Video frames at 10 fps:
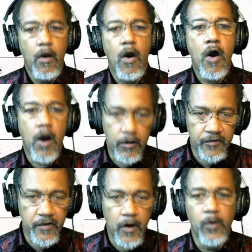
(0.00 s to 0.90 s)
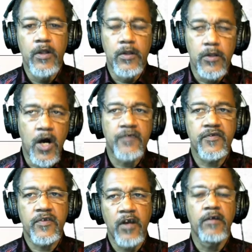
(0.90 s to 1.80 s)
also
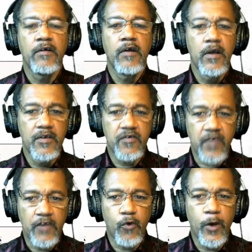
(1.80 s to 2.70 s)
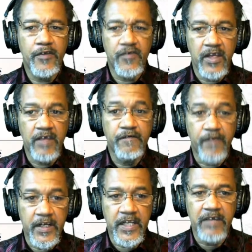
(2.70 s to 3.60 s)
lost their sanctuary city
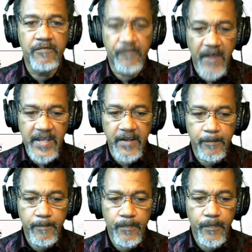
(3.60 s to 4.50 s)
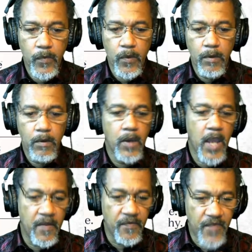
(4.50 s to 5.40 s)
funding fight.
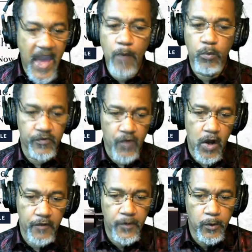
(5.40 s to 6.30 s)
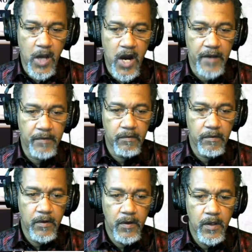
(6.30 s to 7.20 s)
And that was also gone.
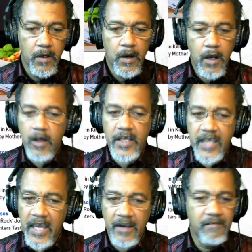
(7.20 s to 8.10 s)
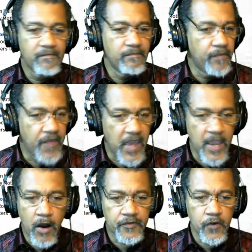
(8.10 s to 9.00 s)
Again, they
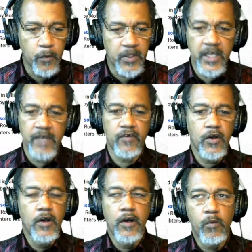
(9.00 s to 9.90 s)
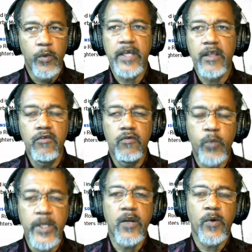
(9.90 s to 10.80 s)
also believed we
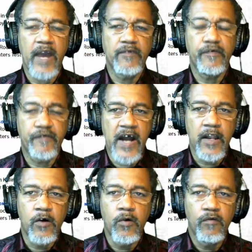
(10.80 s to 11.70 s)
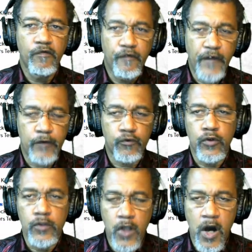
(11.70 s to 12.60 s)
don't have to follow federal
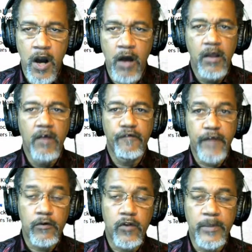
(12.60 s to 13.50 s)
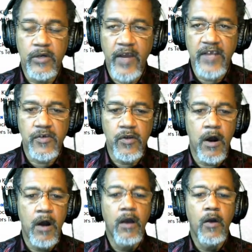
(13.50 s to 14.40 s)
law, federal immigration
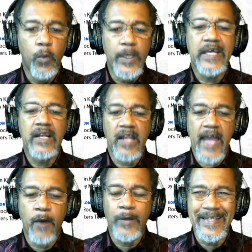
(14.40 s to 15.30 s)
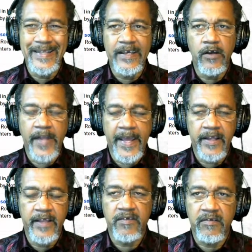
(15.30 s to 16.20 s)
law. We can allow illegal
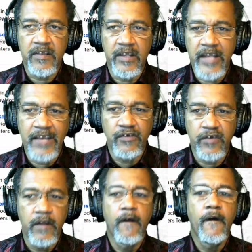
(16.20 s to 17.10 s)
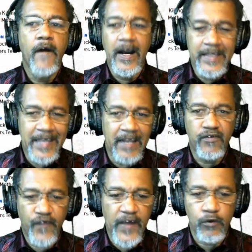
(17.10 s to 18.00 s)
aliens into the nation against
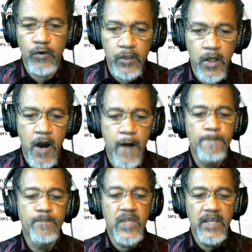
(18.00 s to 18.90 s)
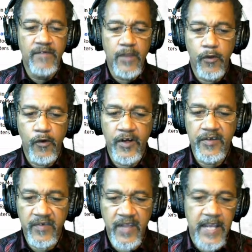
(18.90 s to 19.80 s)
federal law, even though they're a
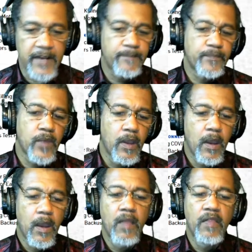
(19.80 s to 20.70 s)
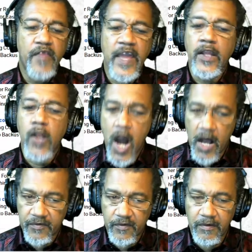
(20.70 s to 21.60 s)
state. They
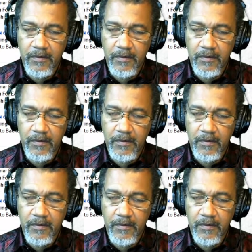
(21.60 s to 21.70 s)
lost.